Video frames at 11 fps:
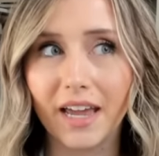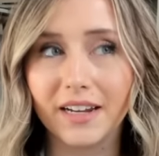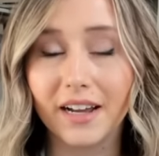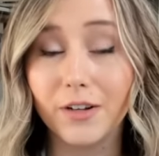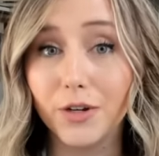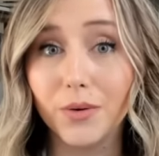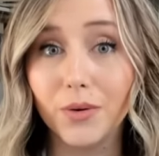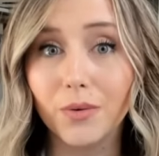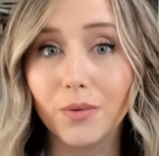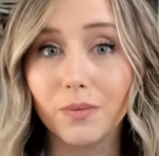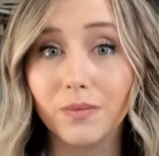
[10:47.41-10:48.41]
And I
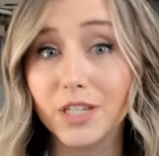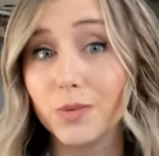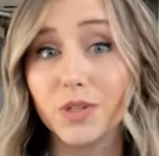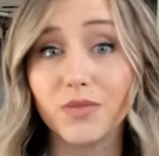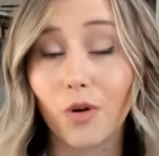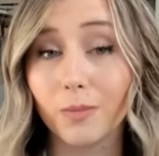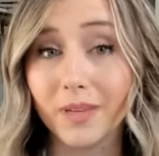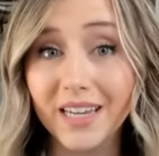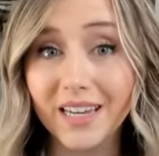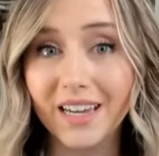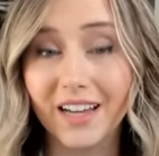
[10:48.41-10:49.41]
knew this was for
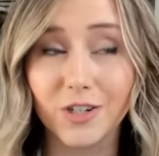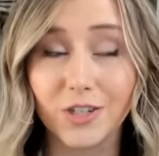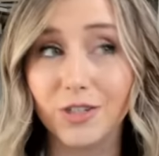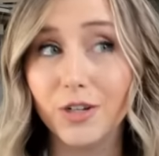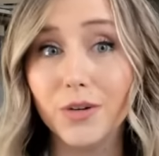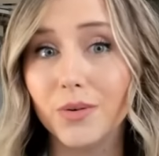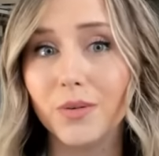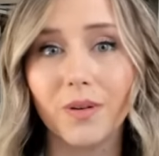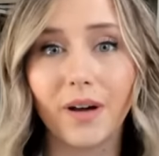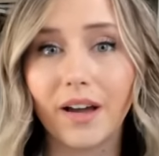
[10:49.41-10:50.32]
me. I just knew.